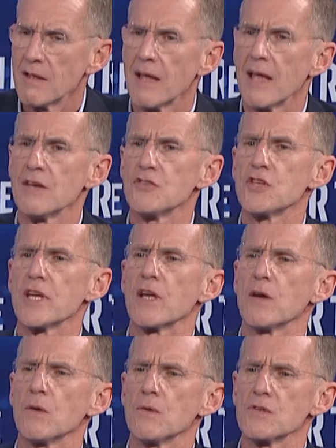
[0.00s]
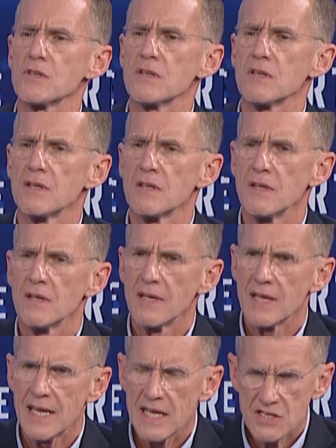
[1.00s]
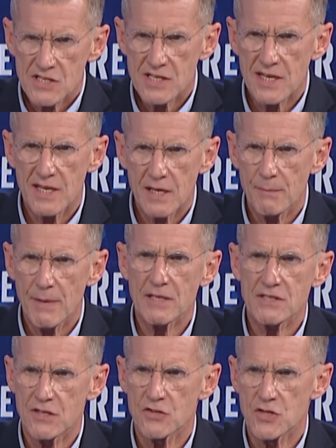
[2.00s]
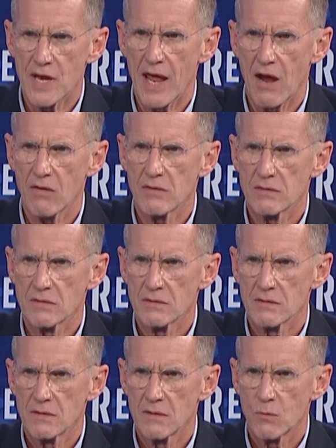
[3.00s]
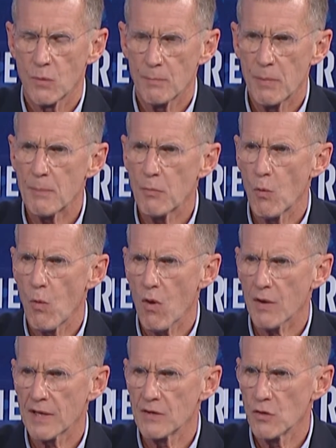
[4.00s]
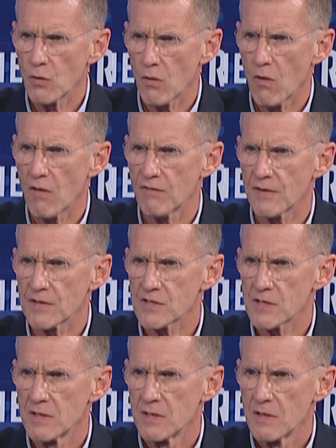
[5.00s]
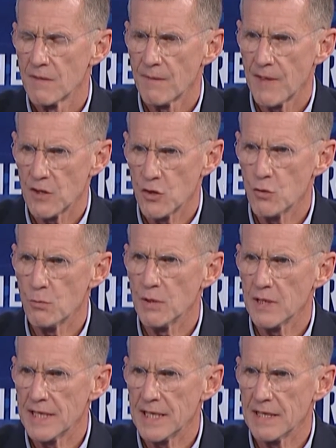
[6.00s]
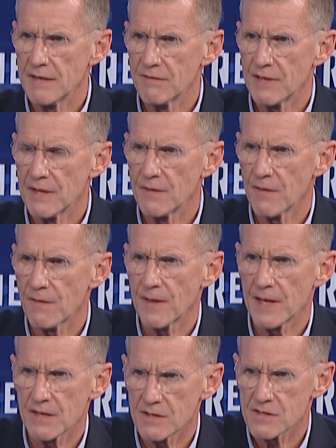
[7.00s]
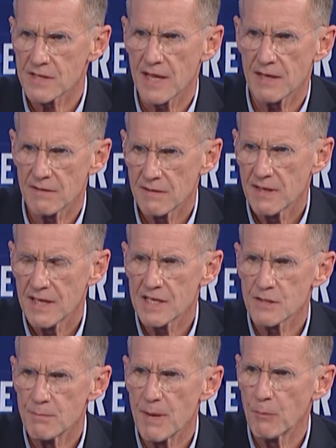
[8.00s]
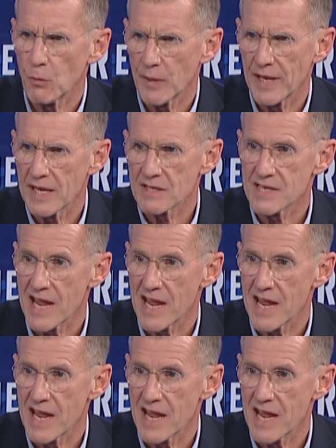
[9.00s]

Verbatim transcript: And she goes, He's sending a message now when people walk in your office that you believe in the things that his memory has